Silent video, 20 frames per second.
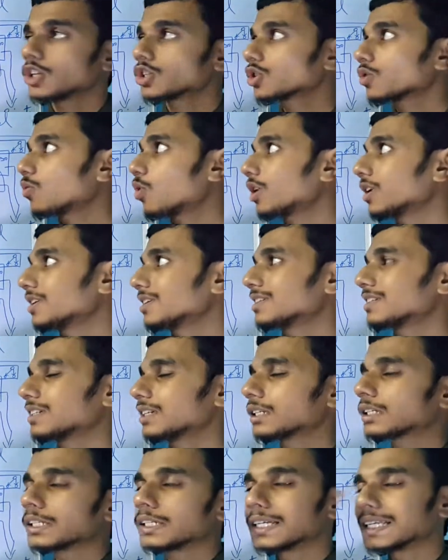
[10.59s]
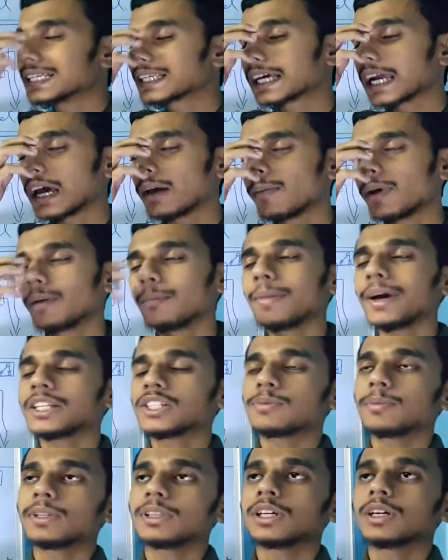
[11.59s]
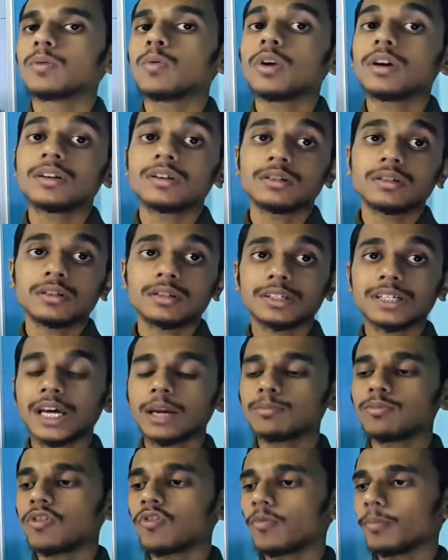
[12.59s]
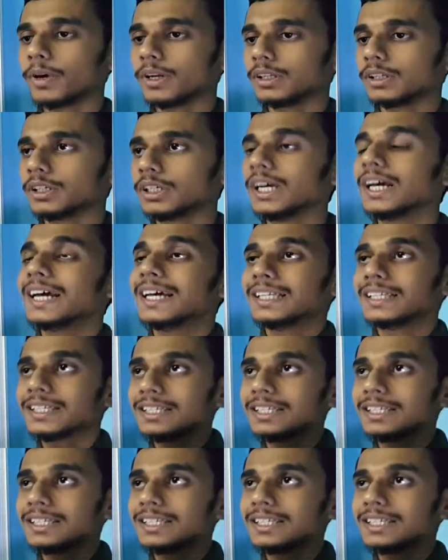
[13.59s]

So what is this describe and match method? What is this type of method?